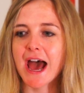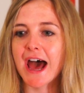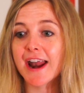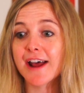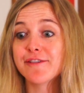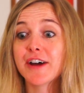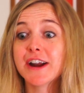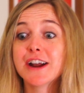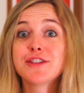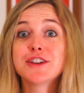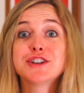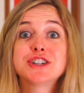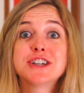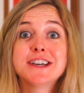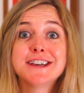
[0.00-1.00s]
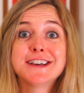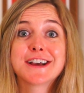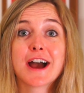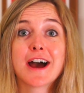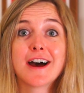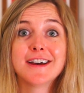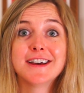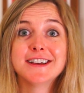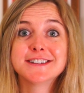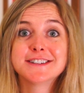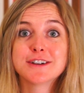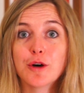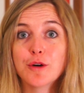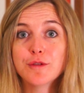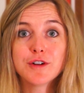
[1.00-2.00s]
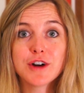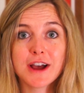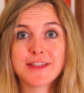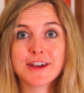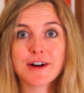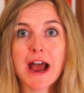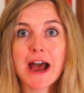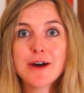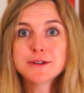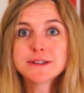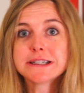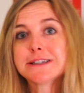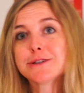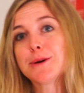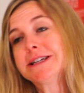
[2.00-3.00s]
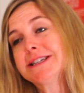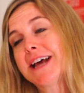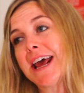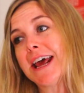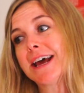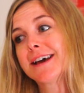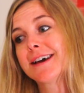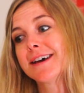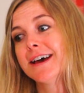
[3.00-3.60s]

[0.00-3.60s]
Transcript: And I find out that she is over at their house, and so I take